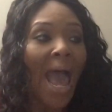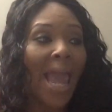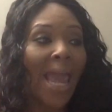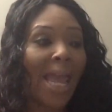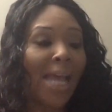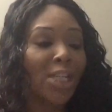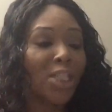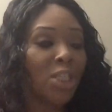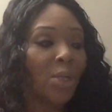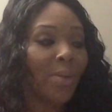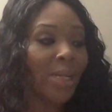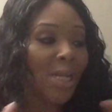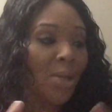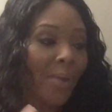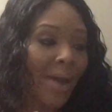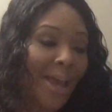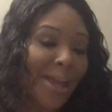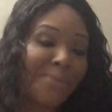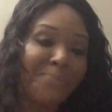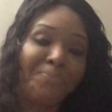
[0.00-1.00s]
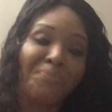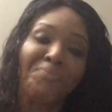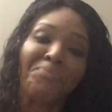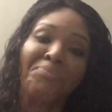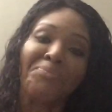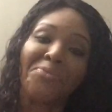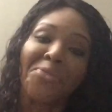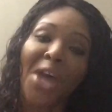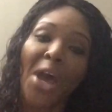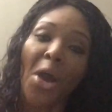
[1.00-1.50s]
And so anyway,
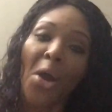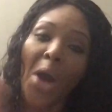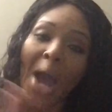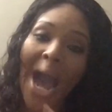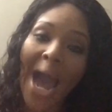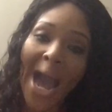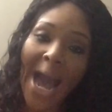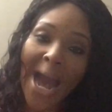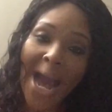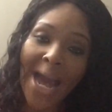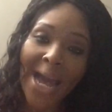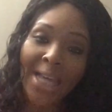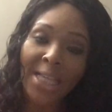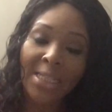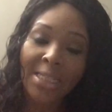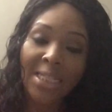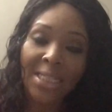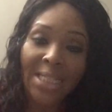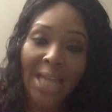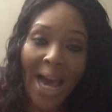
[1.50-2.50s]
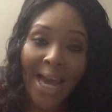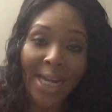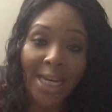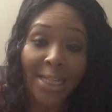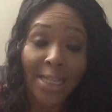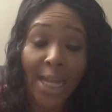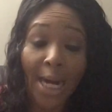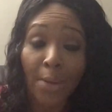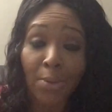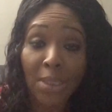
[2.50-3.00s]
I
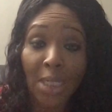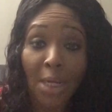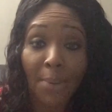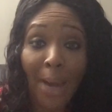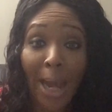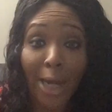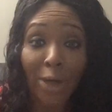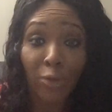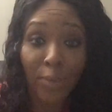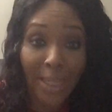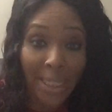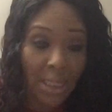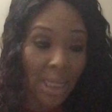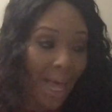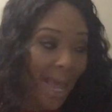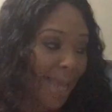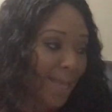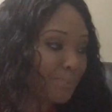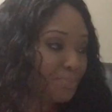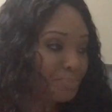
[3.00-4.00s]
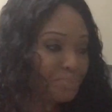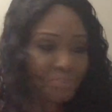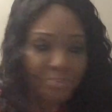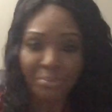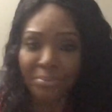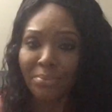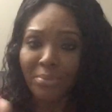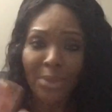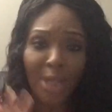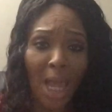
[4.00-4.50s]
decided that I was gonna buy a ring light.
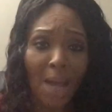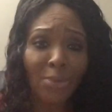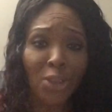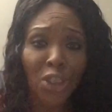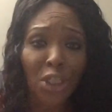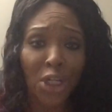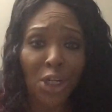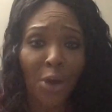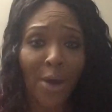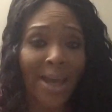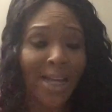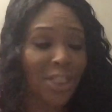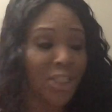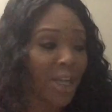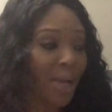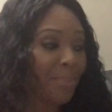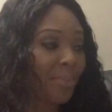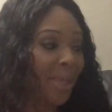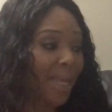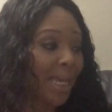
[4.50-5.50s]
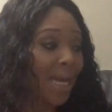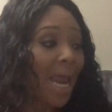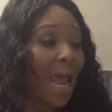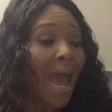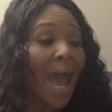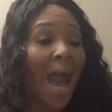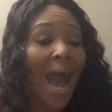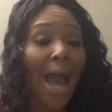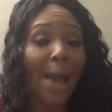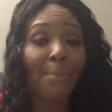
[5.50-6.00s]
I'm just gonna go ahead and jump in.
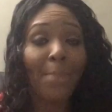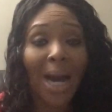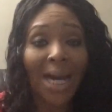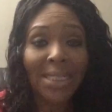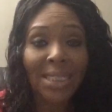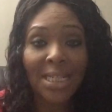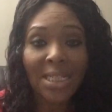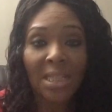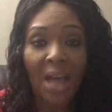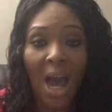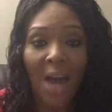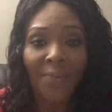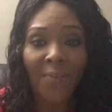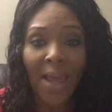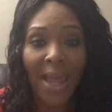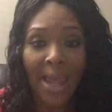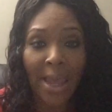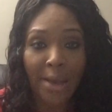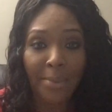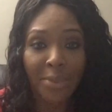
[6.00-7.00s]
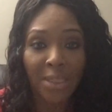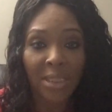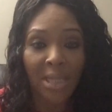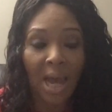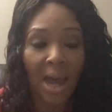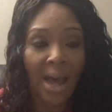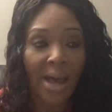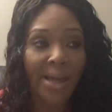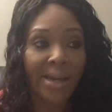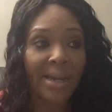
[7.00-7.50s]
I bought this off of
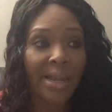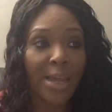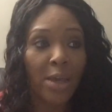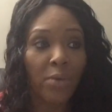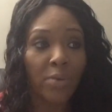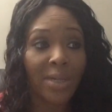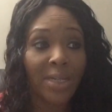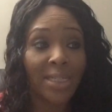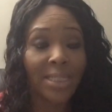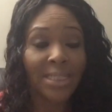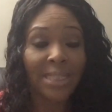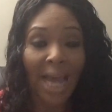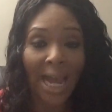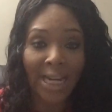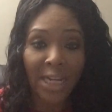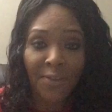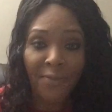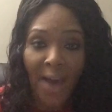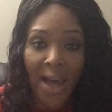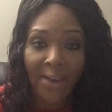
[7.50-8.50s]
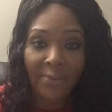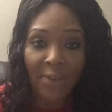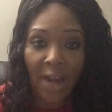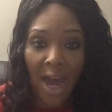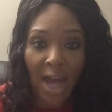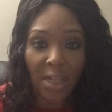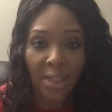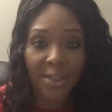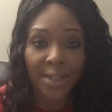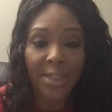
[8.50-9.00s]
Amazon. It was
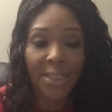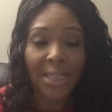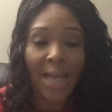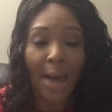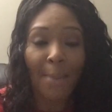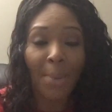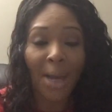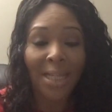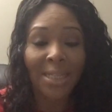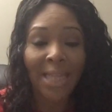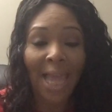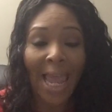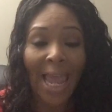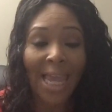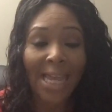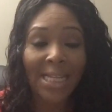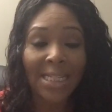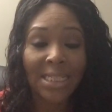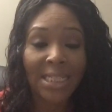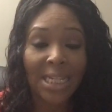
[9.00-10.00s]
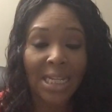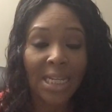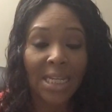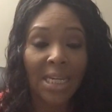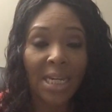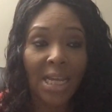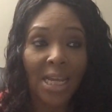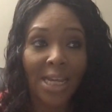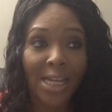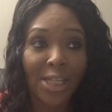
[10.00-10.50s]
$95. I bought the
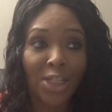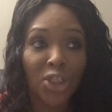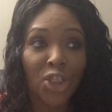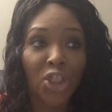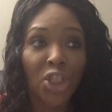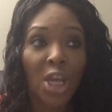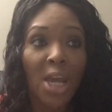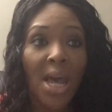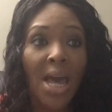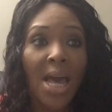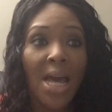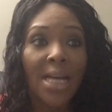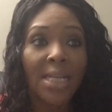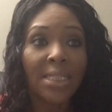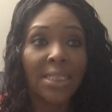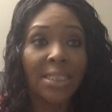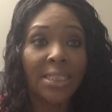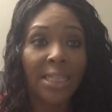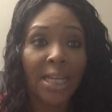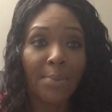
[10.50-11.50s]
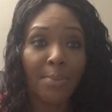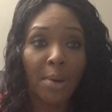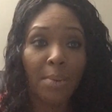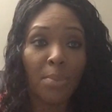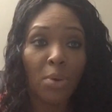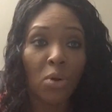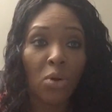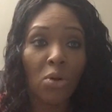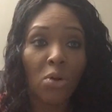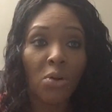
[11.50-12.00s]
18-inch
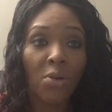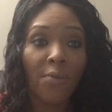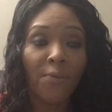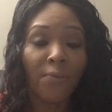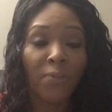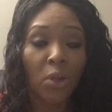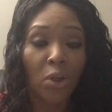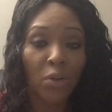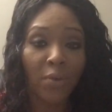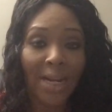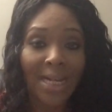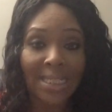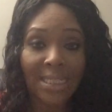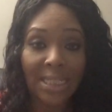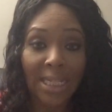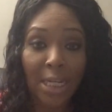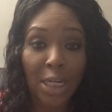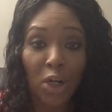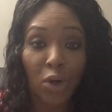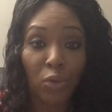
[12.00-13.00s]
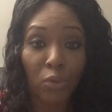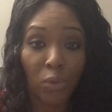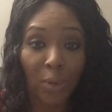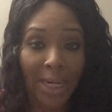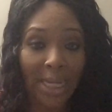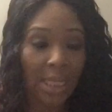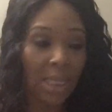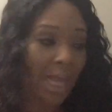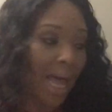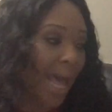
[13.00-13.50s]
dimmable fluorescent
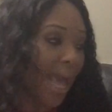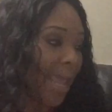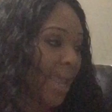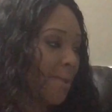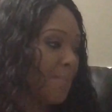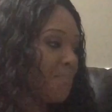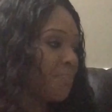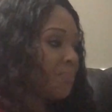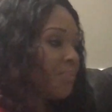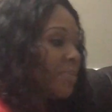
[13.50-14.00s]
ring light.